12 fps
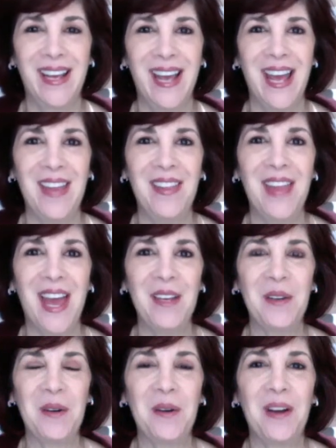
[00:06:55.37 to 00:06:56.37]
and that
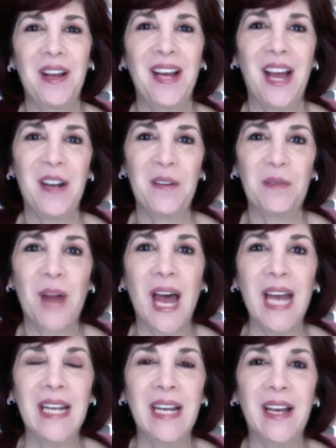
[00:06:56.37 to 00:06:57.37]
you're kind of
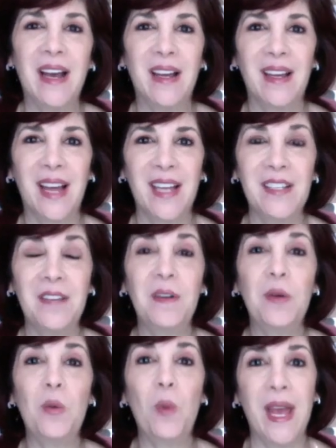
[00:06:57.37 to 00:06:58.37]
riding a
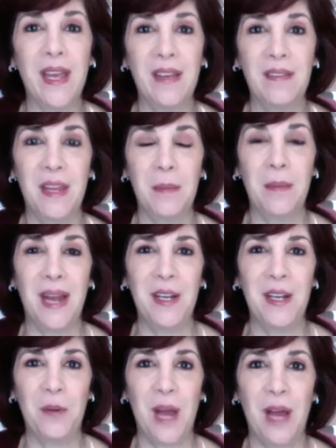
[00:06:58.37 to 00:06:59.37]
different wave than many
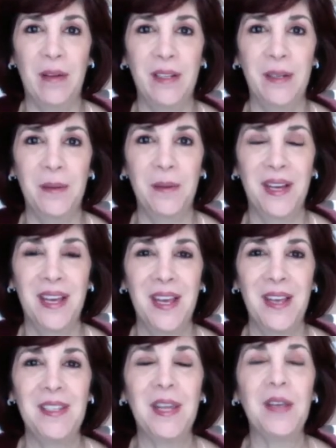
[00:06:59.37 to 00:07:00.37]
around you
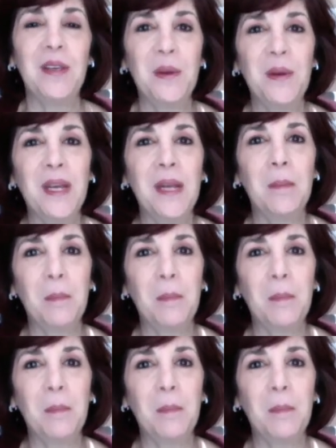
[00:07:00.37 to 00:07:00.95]
so that you can